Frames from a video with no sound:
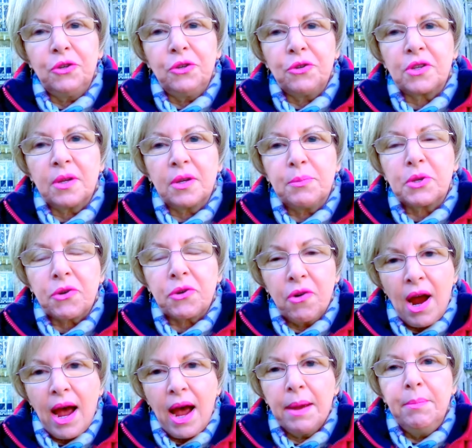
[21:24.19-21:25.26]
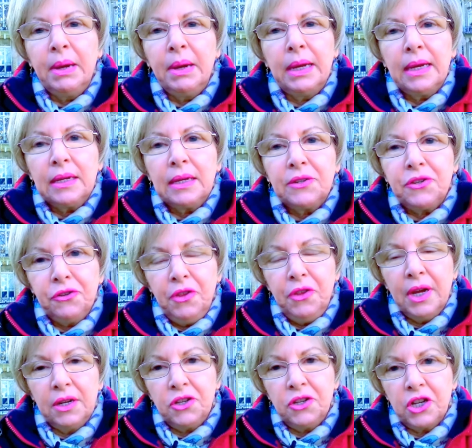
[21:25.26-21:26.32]
to subscribe
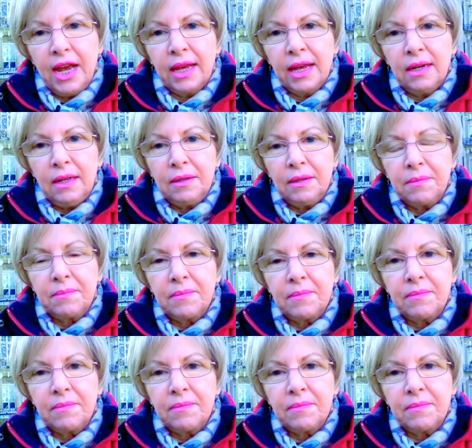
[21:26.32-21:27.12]
to their channel.